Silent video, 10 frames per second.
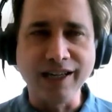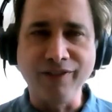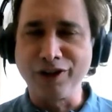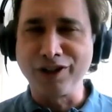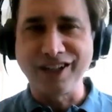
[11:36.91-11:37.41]
If
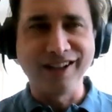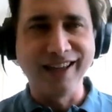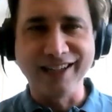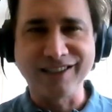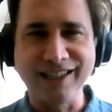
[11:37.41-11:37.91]
there's a
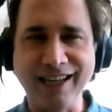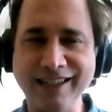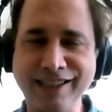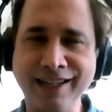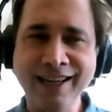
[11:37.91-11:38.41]
list,
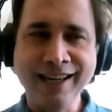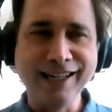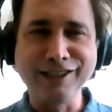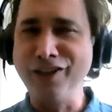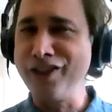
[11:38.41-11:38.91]
is it
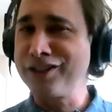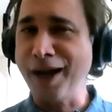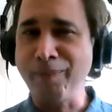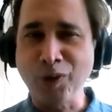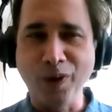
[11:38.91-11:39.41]
is it in the
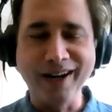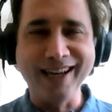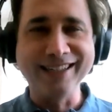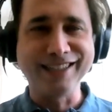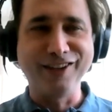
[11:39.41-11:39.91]
top
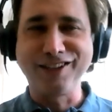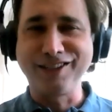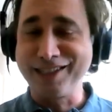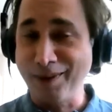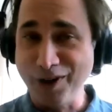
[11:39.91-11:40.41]
20? Is it
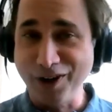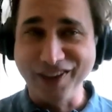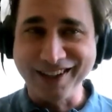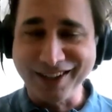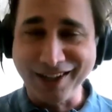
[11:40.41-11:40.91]
somewhere in
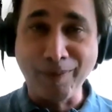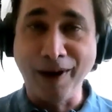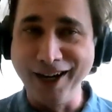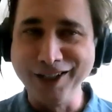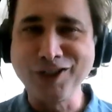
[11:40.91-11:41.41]
the top
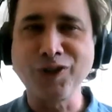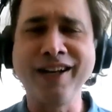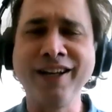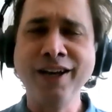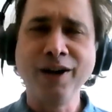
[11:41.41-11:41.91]

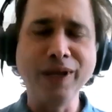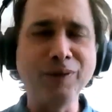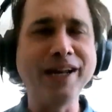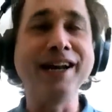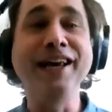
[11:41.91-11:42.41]
100? We,
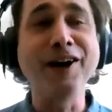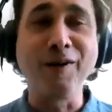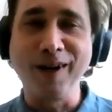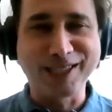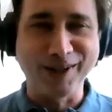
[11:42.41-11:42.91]
we don't hear
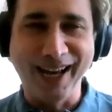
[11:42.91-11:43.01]
much